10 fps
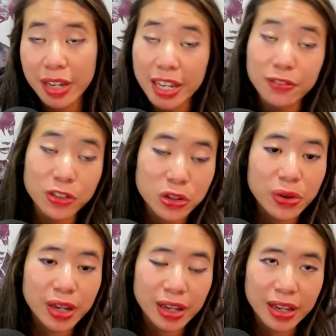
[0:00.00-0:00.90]

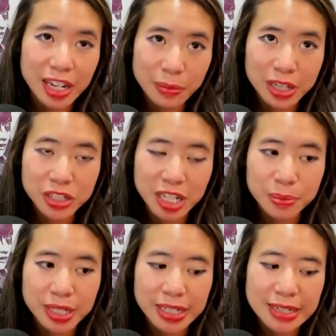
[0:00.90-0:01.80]
view animation
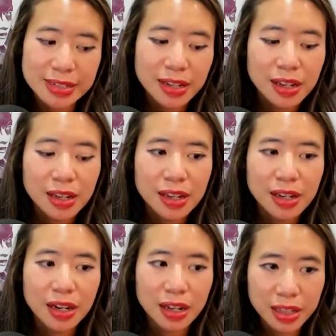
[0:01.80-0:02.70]
APIs,
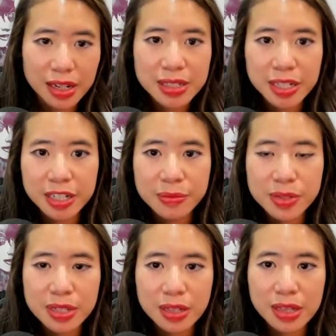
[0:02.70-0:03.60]
a lot of
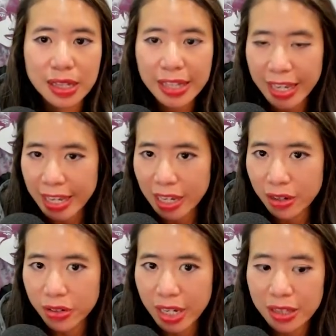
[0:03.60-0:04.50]
times the
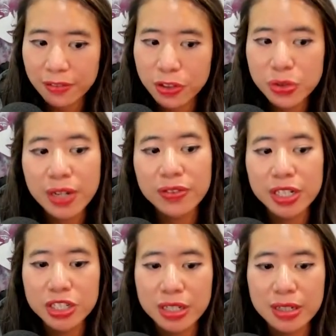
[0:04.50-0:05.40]
layout and the view
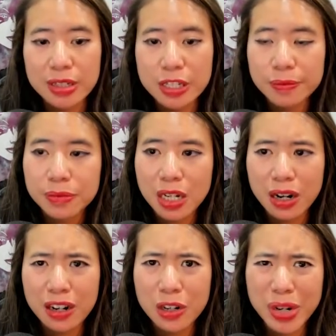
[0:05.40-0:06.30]
definitions
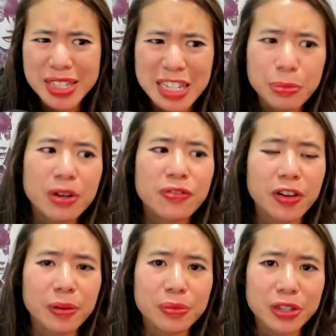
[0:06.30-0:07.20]
are quite separate
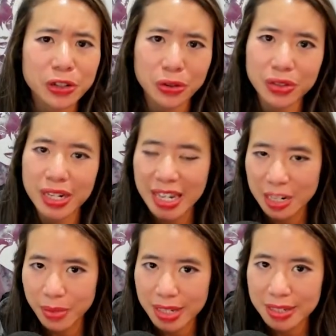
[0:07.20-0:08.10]
from the code that
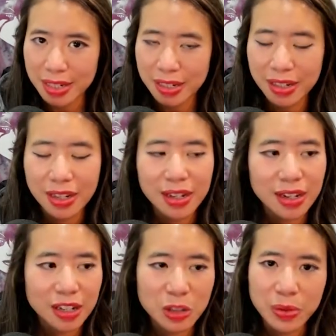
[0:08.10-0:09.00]
animates it.
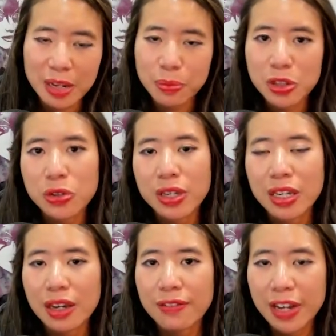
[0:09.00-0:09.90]
You might be doing
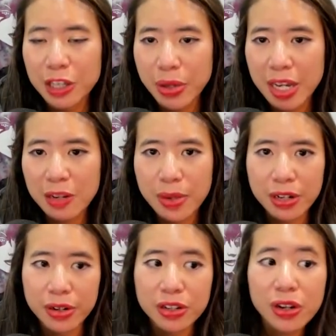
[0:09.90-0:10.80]
a value
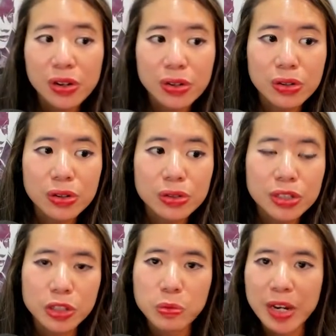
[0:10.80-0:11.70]
animator in code.
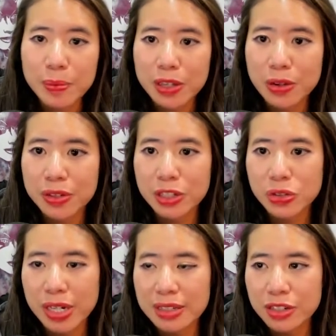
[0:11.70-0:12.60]
You might be using
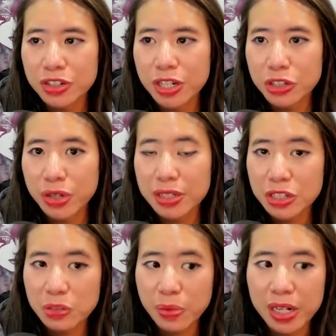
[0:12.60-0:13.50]
transition and
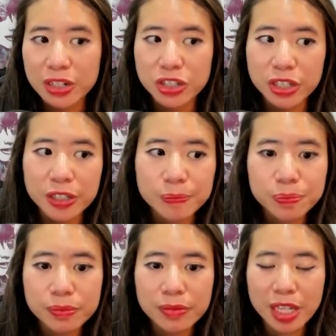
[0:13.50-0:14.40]
transition manager,
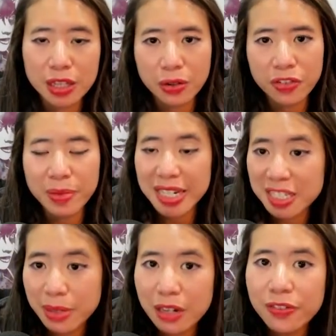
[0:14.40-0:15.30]
either from
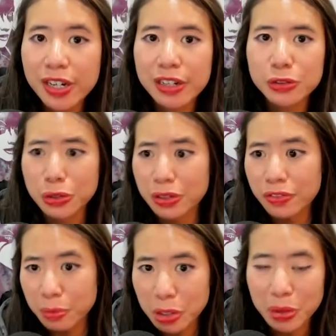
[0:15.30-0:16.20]
XML files or from code